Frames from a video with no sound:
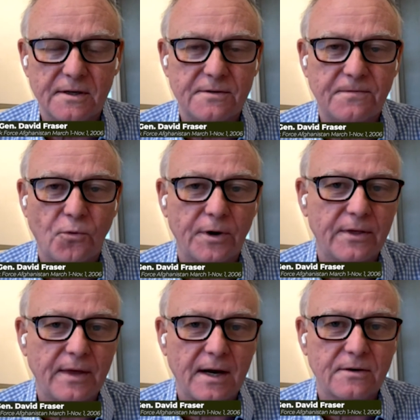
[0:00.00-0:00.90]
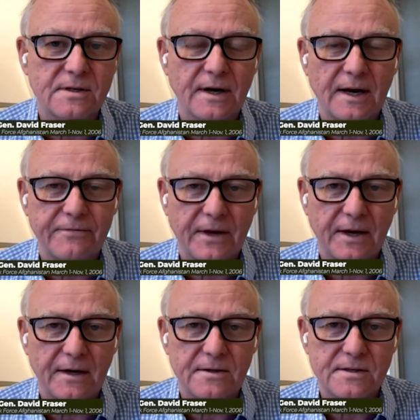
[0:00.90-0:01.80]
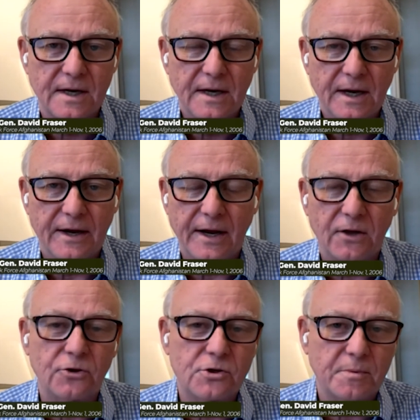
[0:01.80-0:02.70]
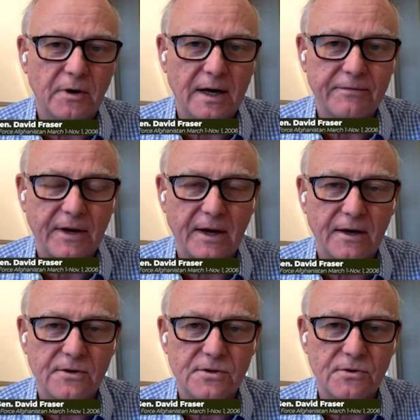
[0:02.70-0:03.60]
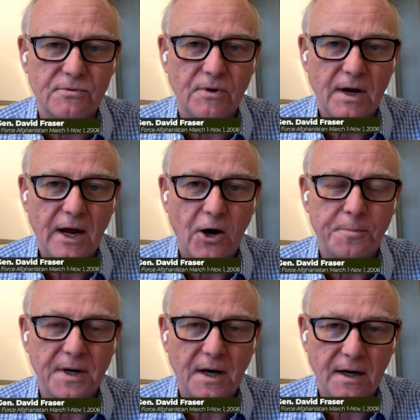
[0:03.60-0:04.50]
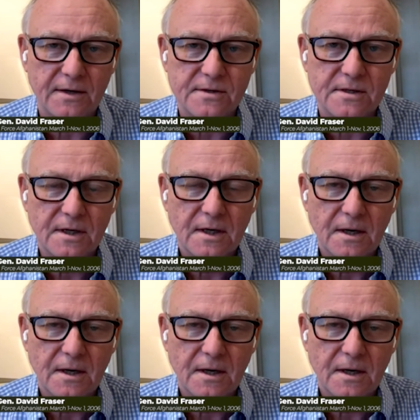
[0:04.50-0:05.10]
these 40,000 Afghans and eligible Afghans who helped us